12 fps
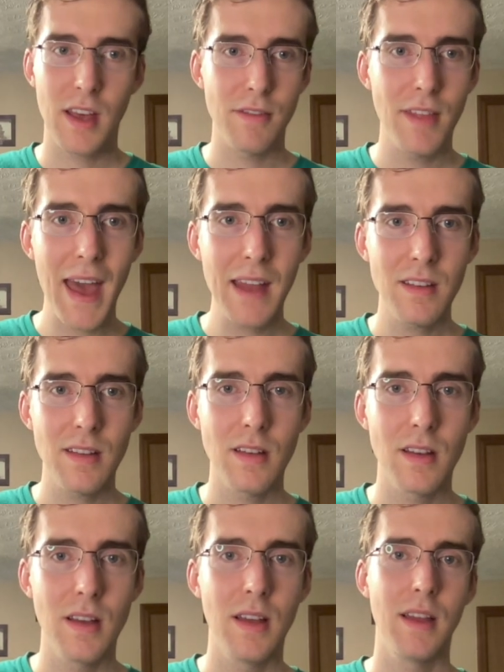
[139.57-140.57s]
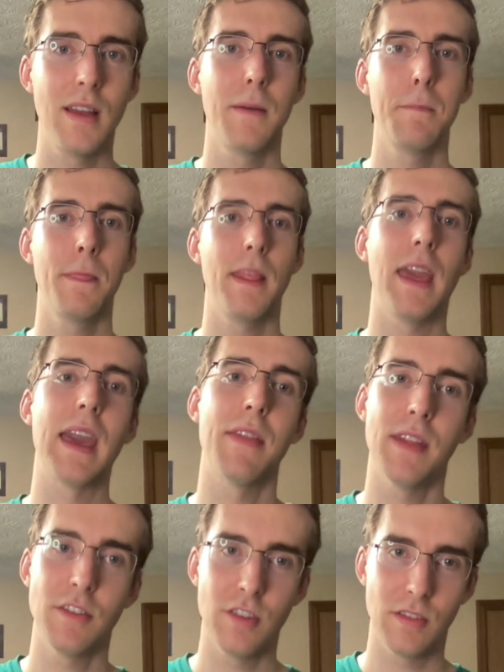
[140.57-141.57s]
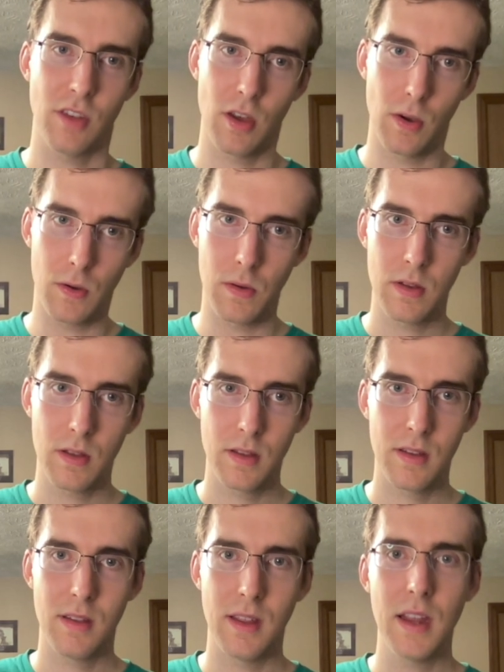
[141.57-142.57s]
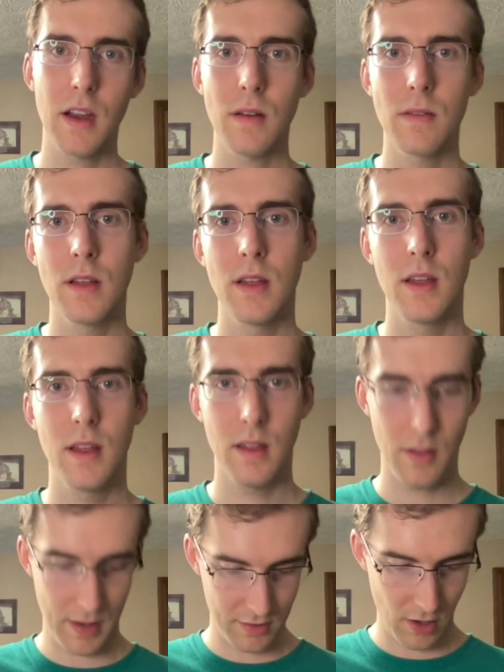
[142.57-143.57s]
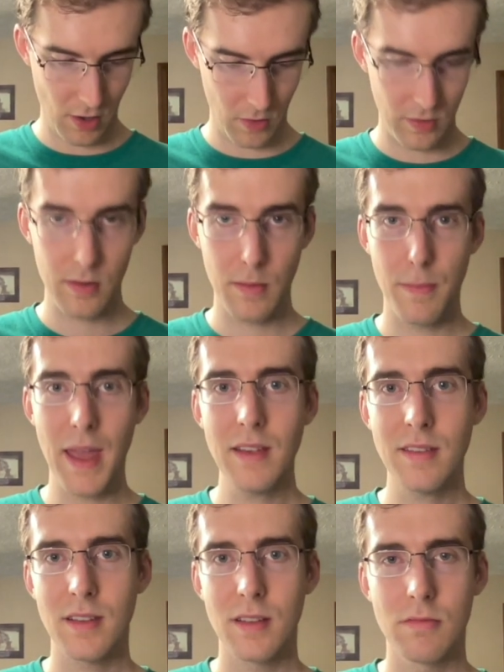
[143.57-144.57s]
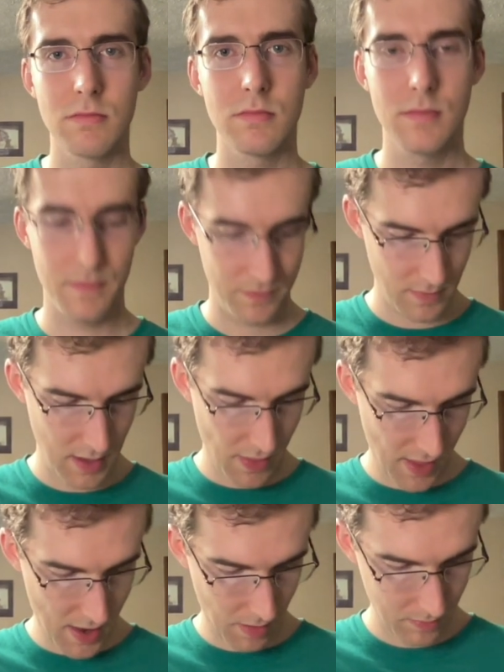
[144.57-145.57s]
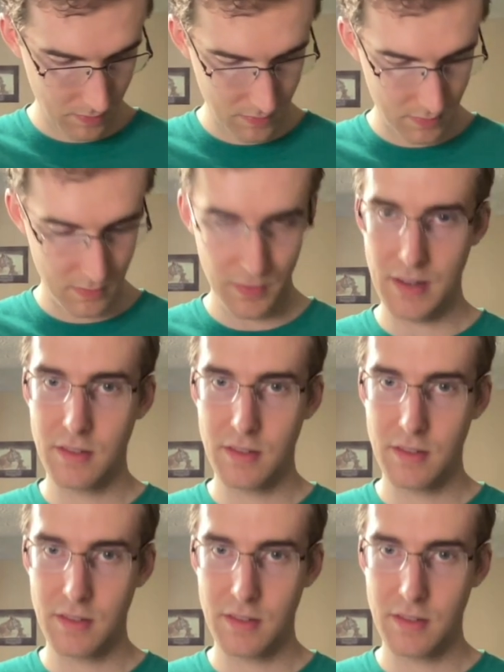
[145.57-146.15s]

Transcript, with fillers: of that. And let's just go here lecture notes, paste, and then let's